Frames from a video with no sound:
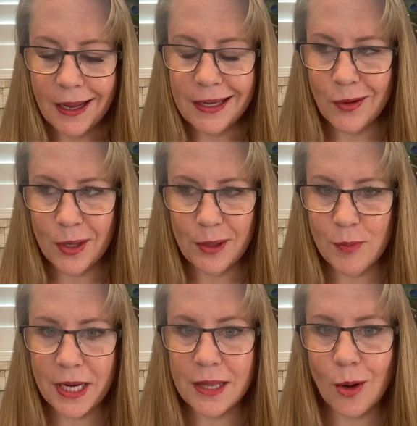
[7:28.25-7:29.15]
you know, I only
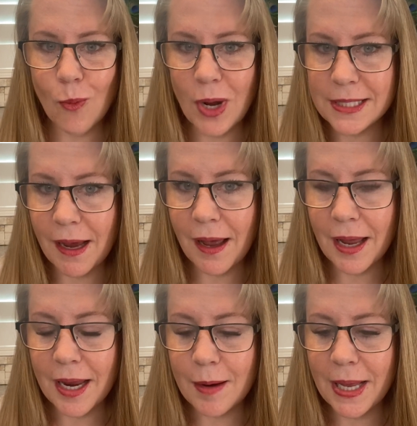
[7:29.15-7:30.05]
went in there one
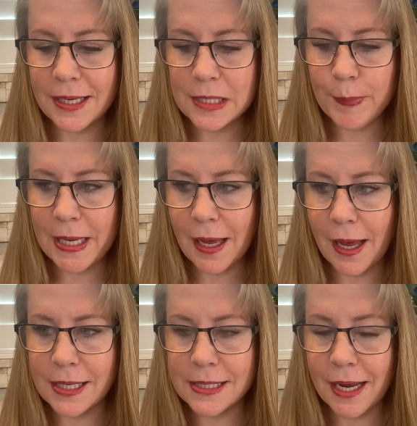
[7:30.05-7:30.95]
time, and it's
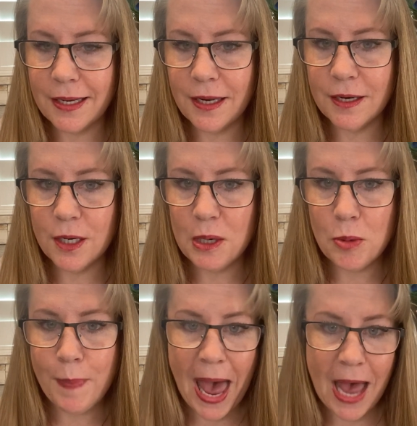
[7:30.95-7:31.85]
because I needed a
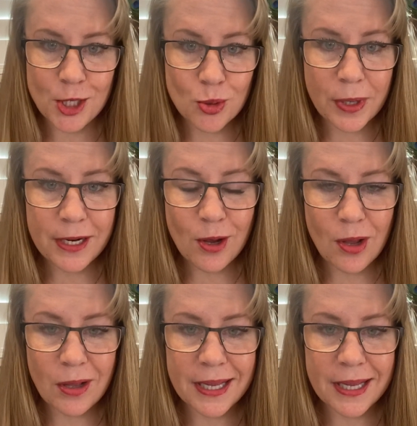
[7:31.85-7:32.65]
new badge reel.